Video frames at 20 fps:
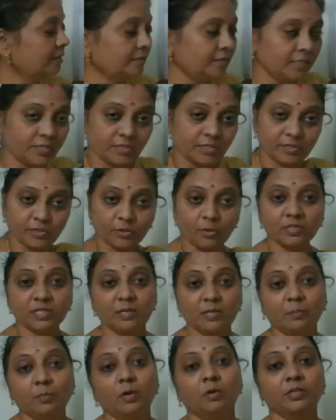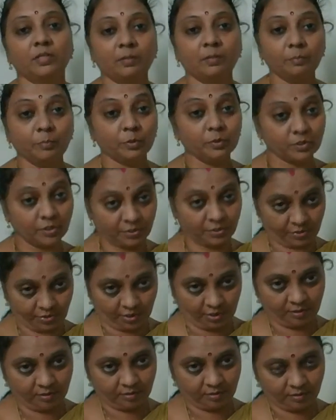This talks about the
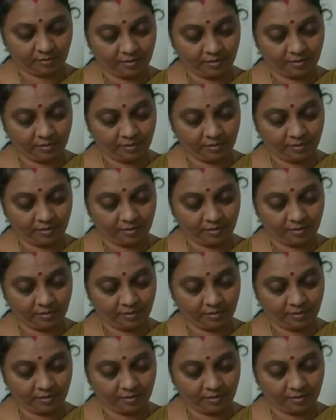position.